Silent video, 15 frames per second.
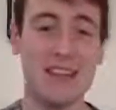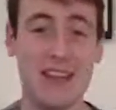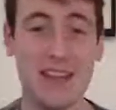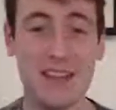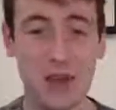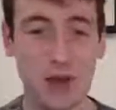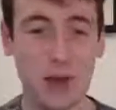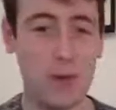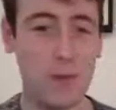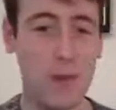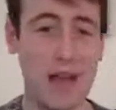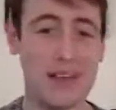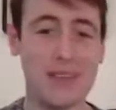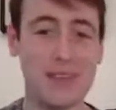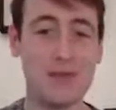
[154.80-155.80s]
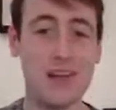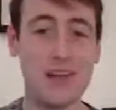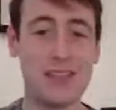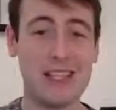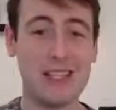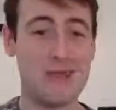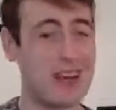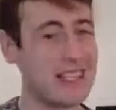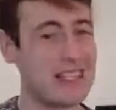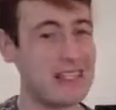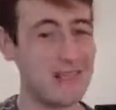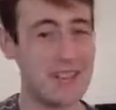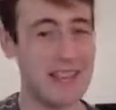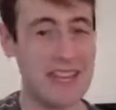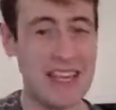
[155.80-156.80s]
The chord pattern as well is
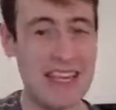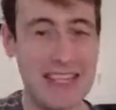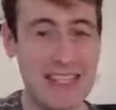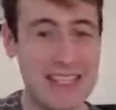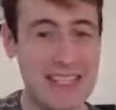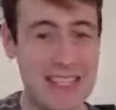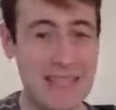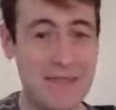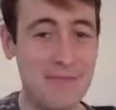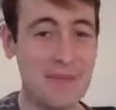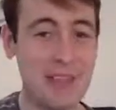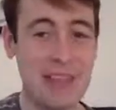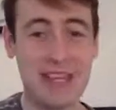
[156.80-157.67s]
relatively easy.